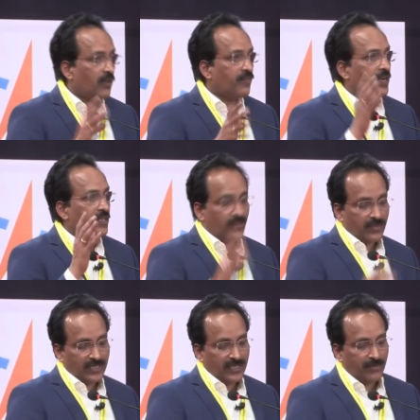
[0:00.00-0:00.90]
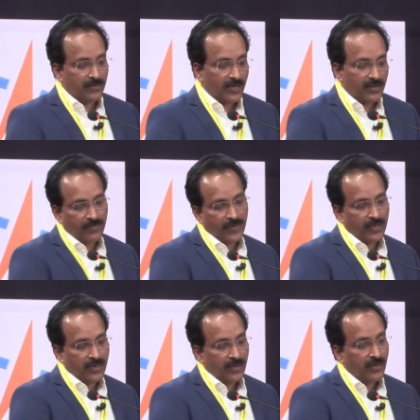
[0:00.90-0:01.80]
confidence of the team that
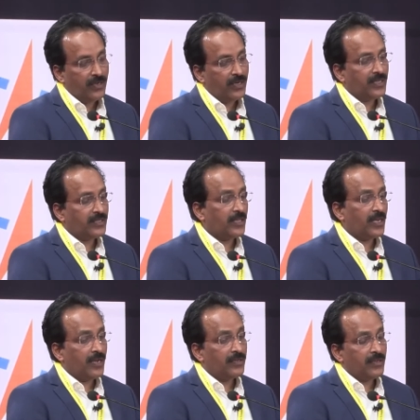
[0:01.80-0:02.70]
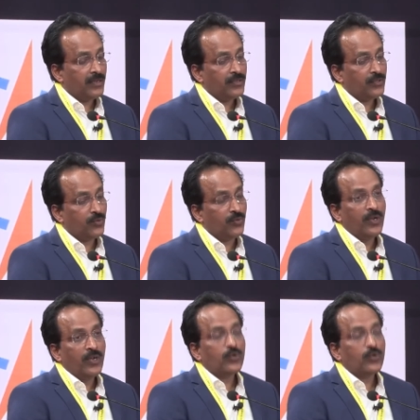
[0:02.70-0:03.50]
when did the Chandrayaan 2.